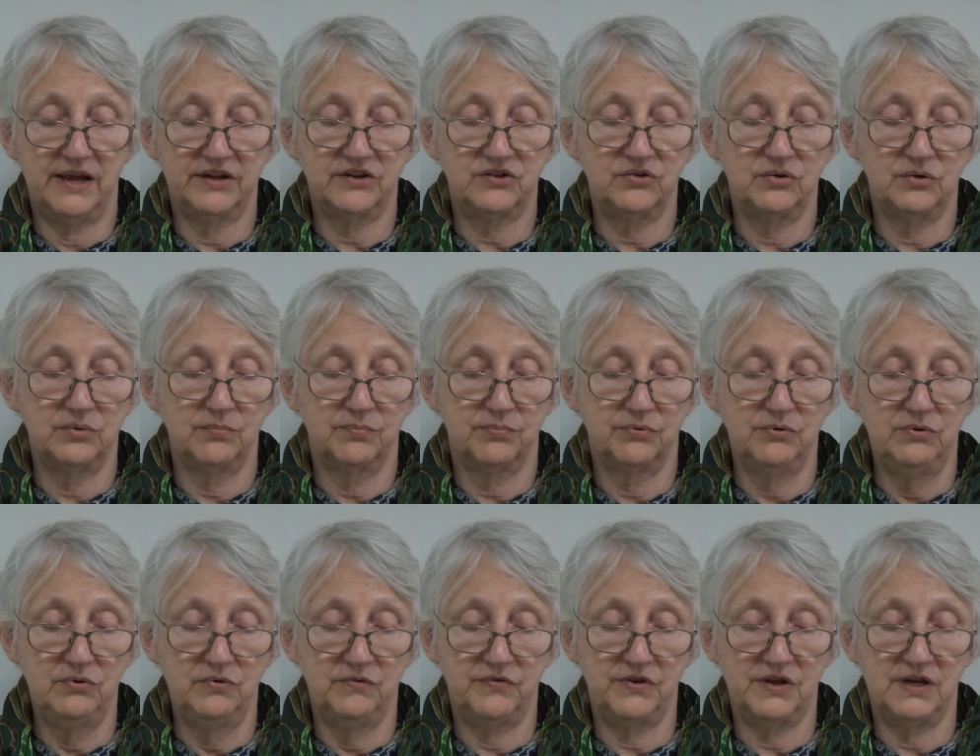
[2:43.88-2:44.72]
and to
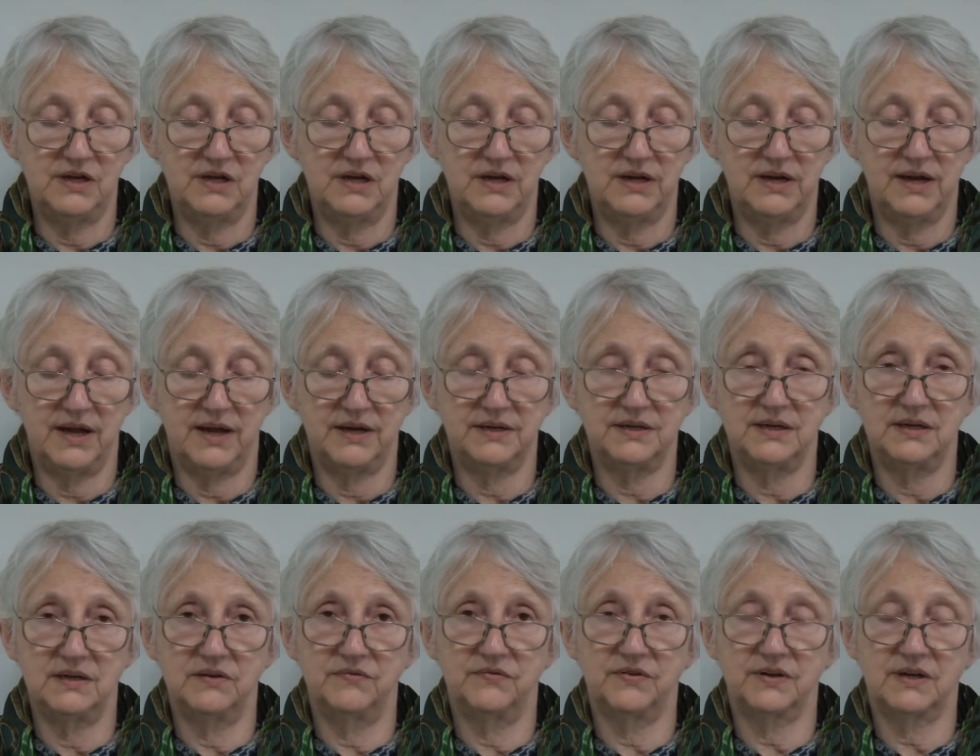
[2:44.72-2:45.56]
improve early
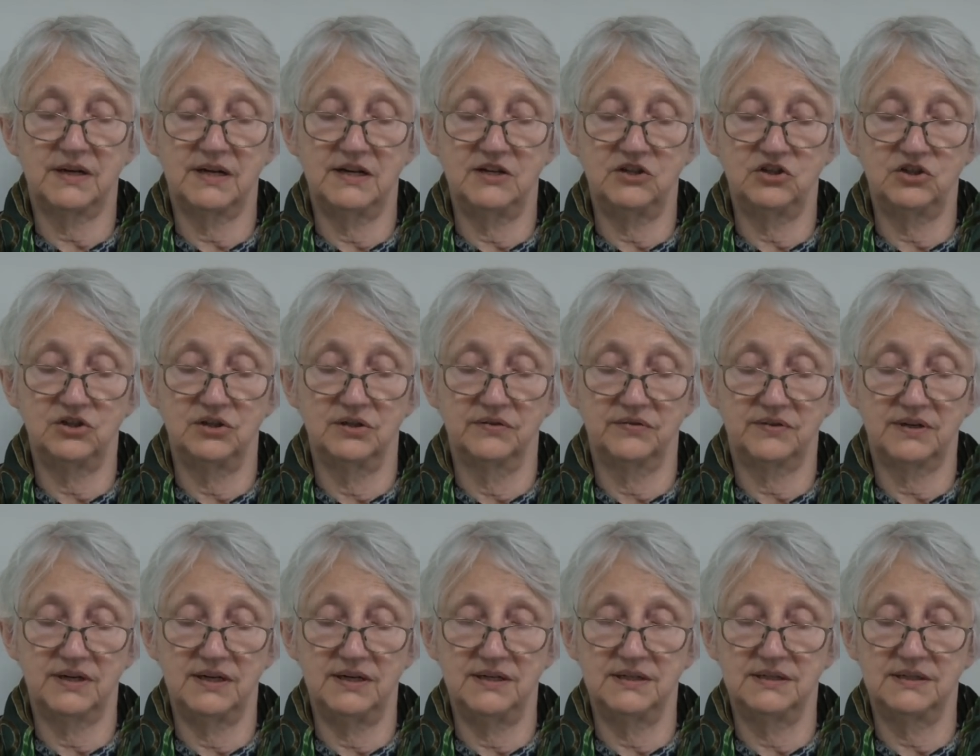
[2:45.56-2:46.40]
identification
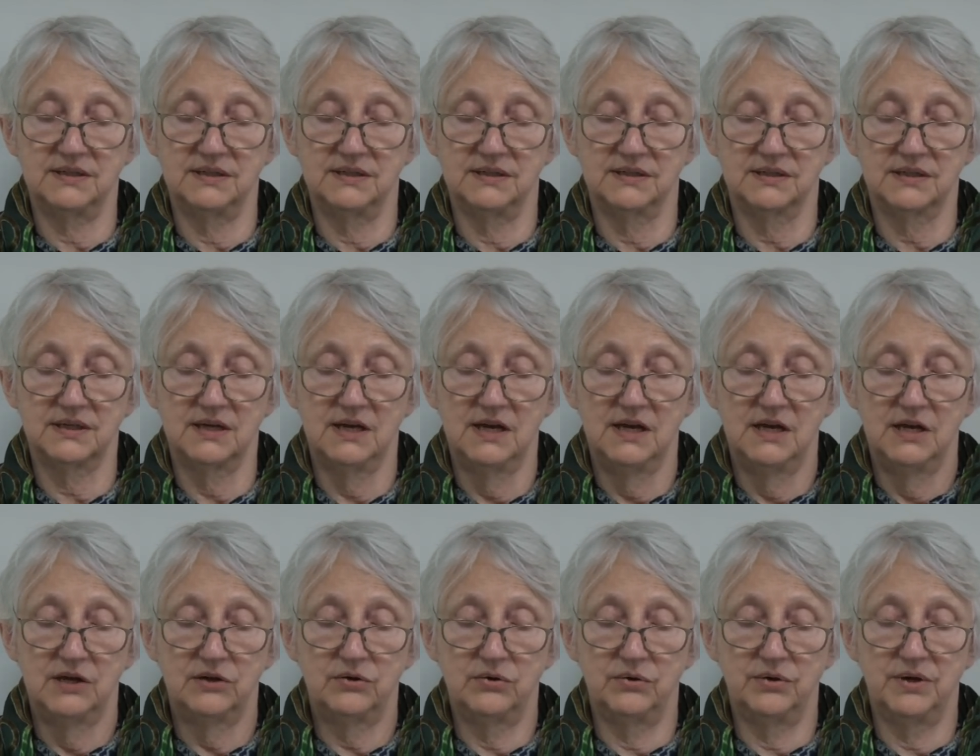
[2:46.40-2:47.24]
of cases
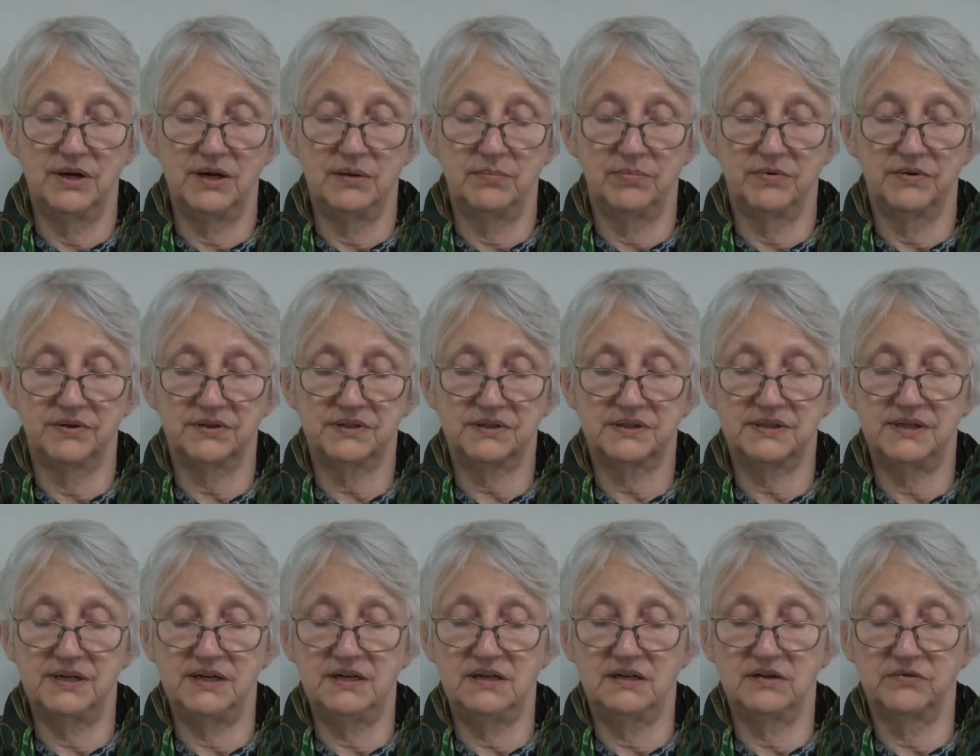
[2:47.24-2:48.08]
to enable the
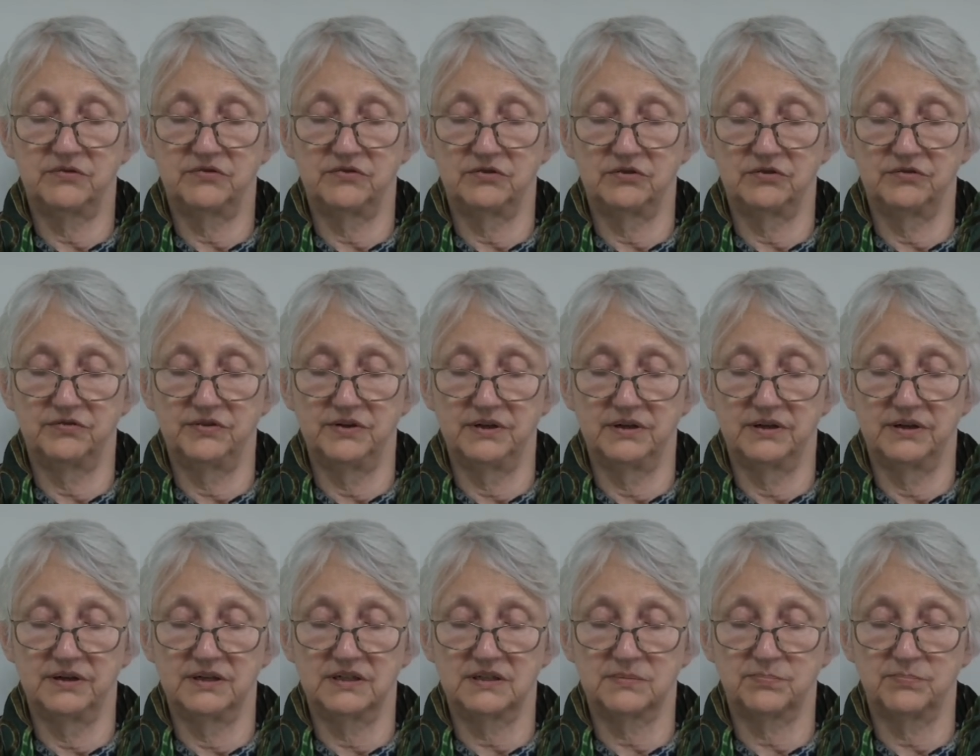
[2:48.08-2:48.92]
state to
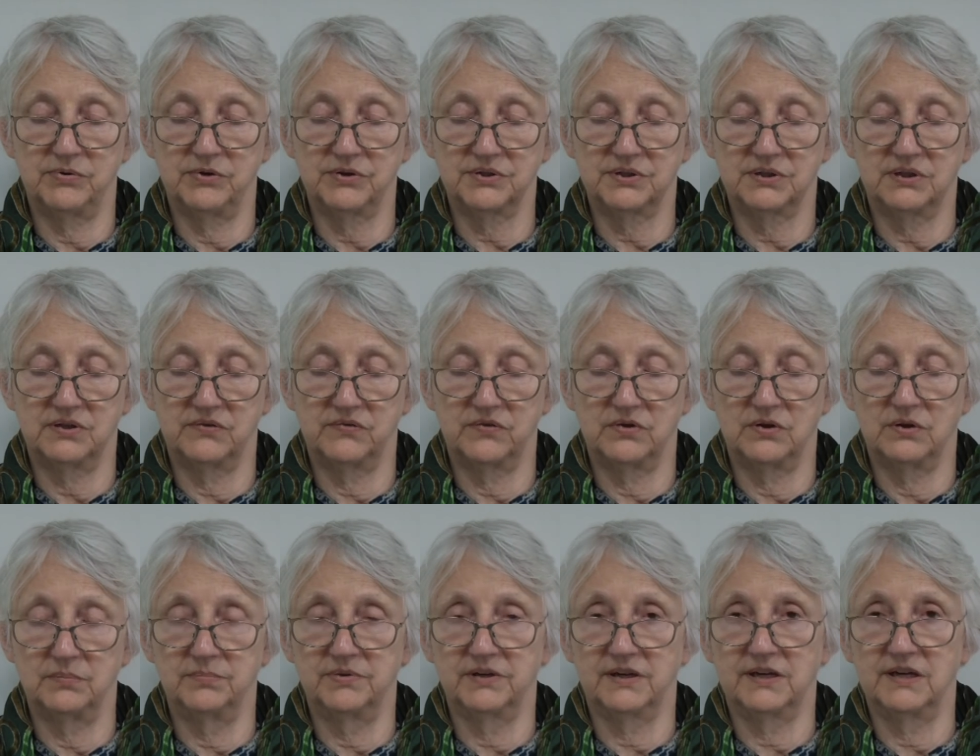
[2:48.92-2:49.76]
fulfil its
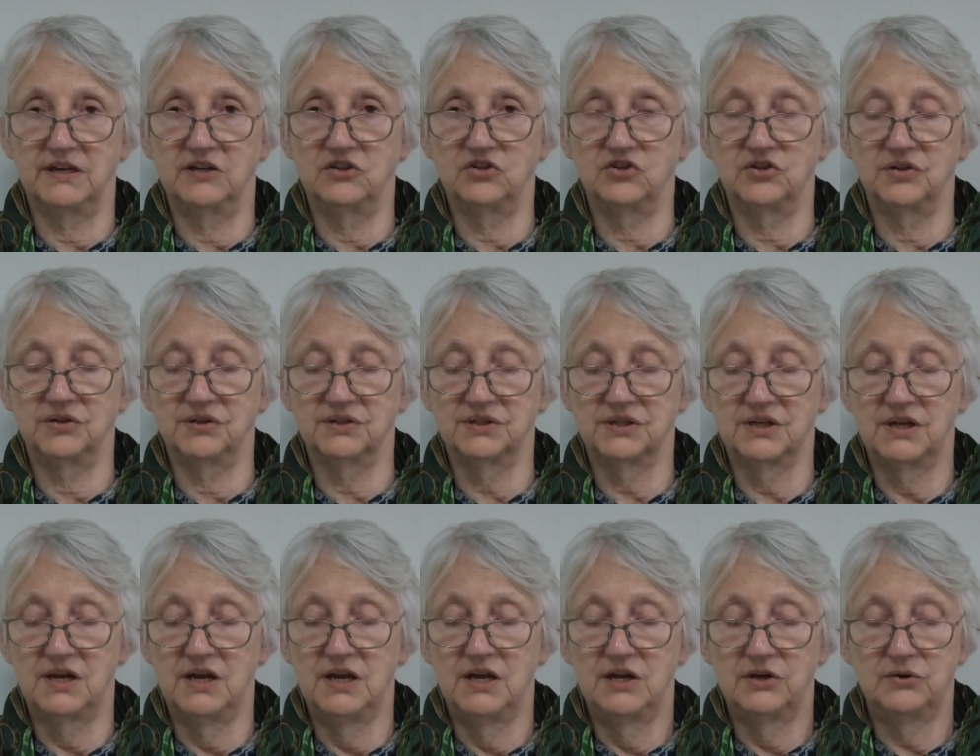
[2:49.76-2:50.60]
positive
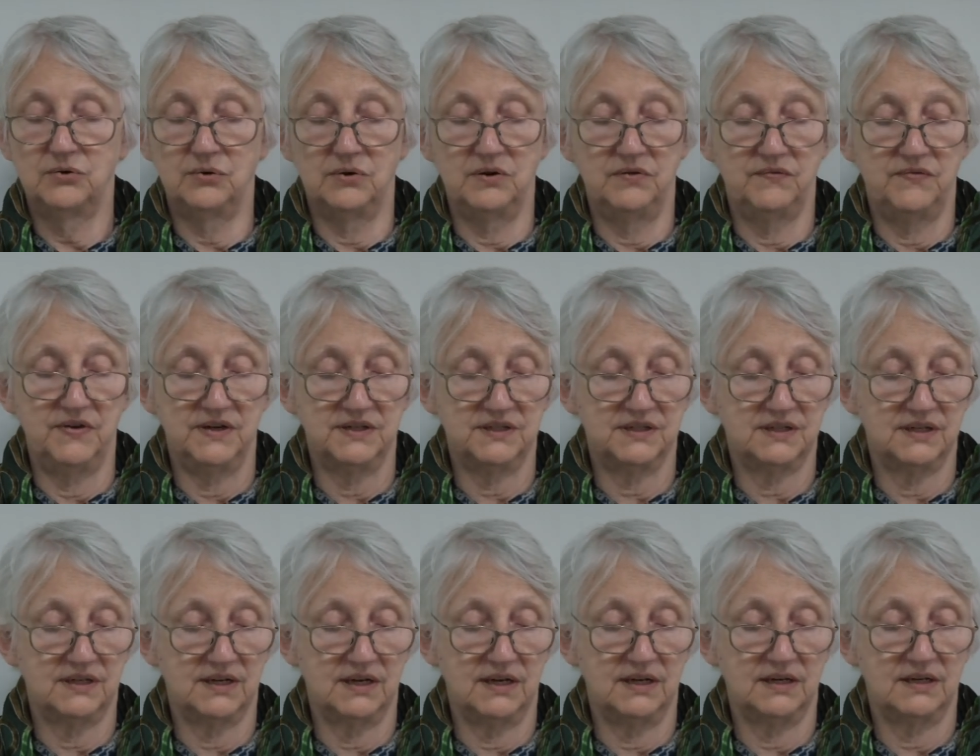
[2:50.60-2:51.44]
obligations to
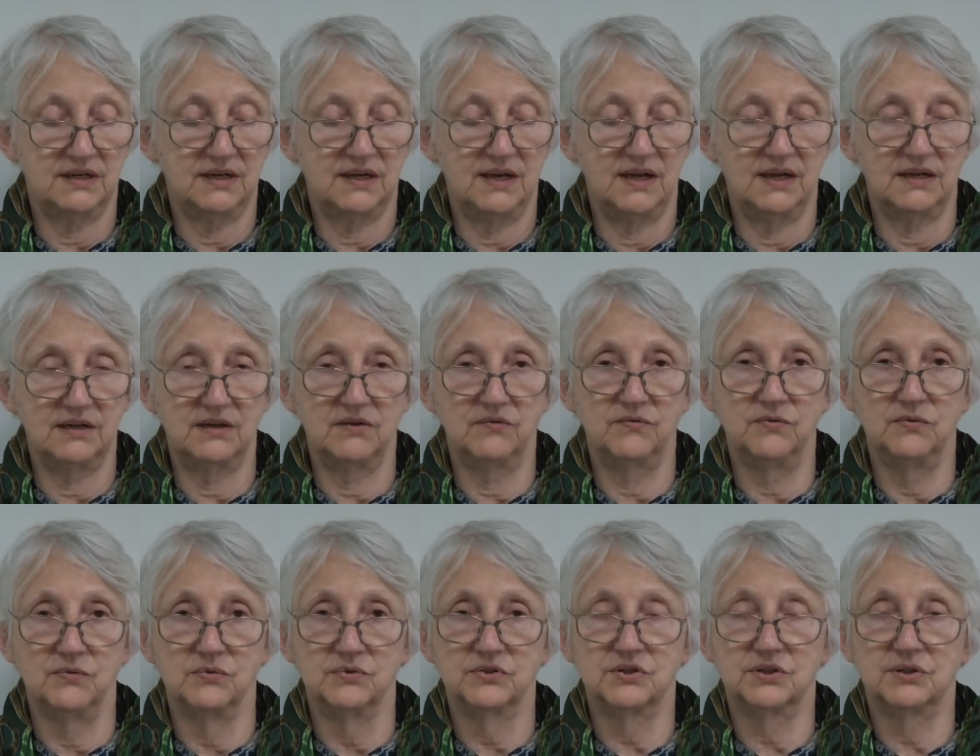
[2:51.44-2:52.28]
investigate and
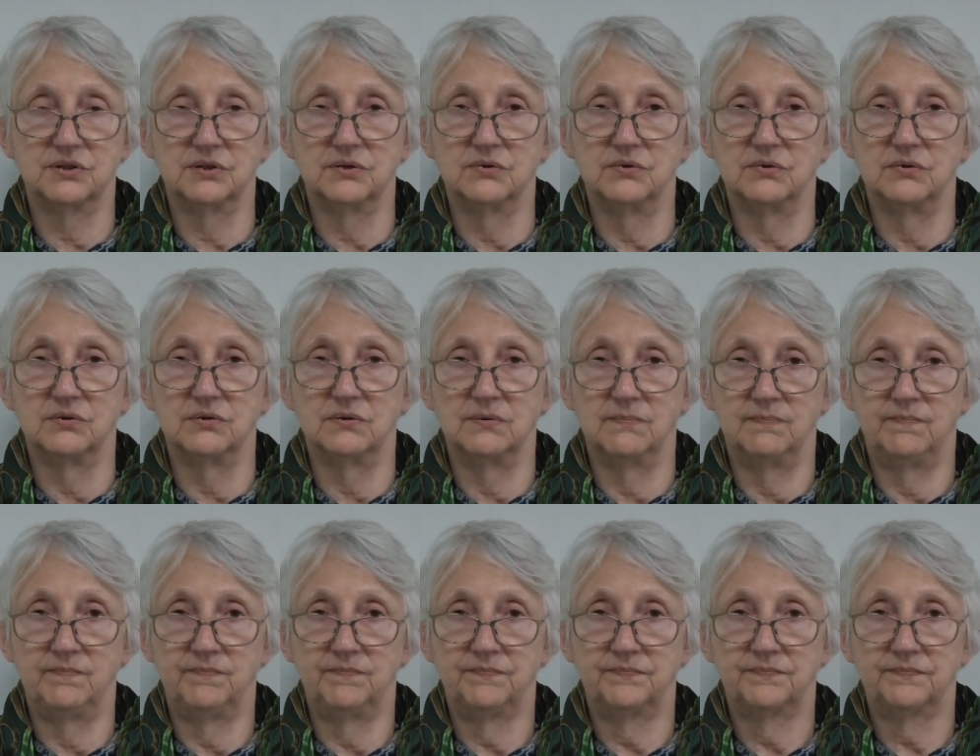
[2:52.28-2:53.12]
enforce the law.
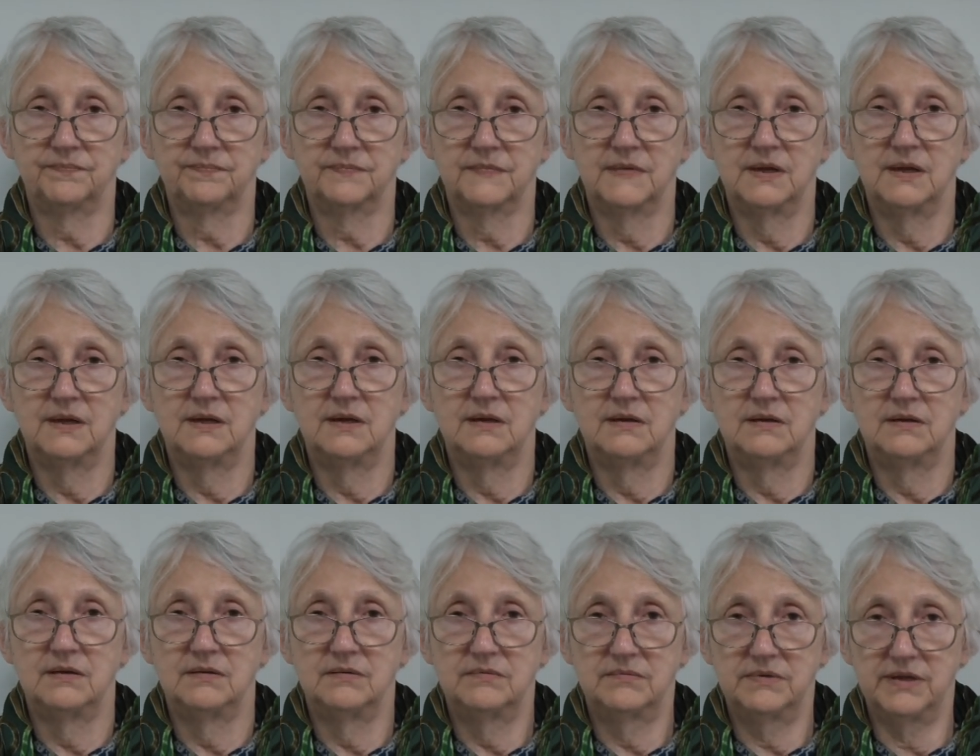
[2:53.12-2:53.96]

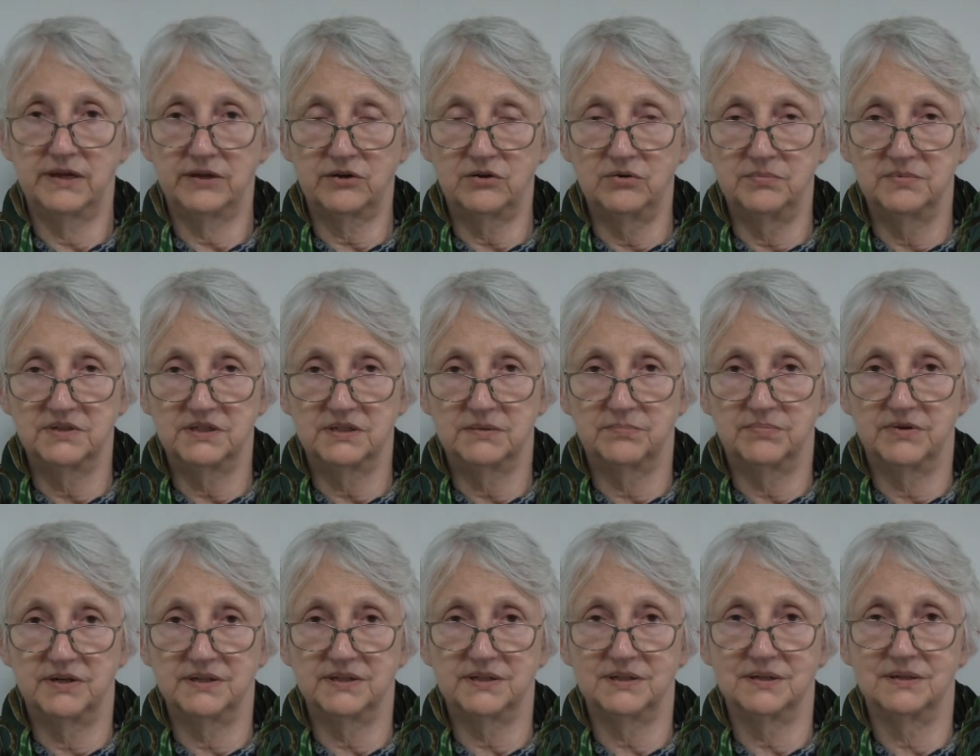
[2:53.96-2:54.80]
Thank you, Mr.
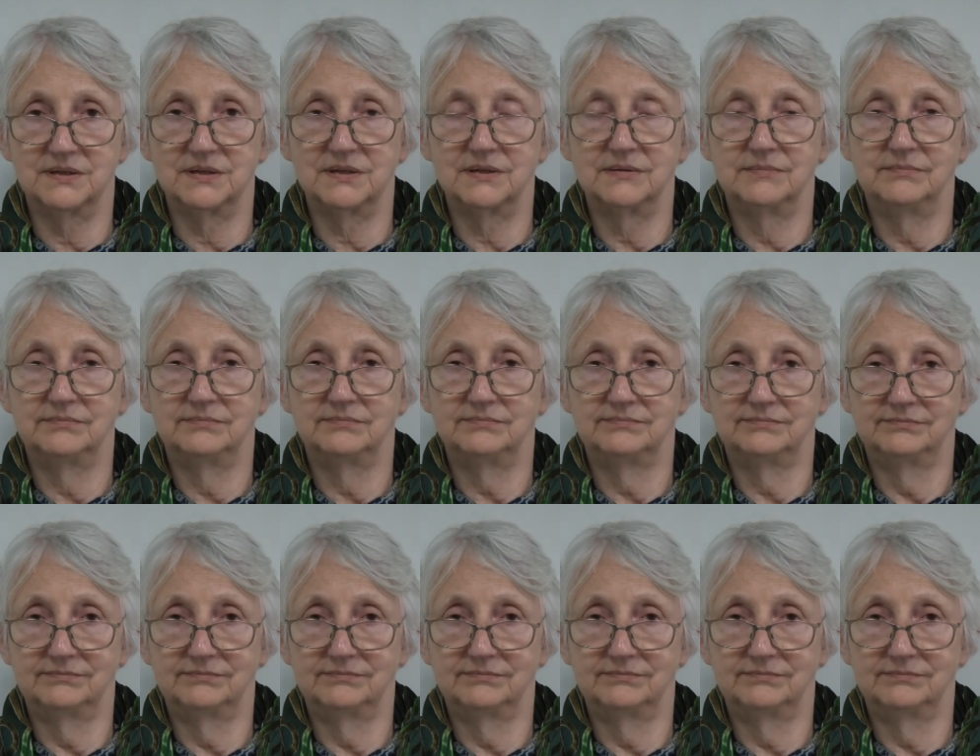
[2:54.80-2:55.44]
President.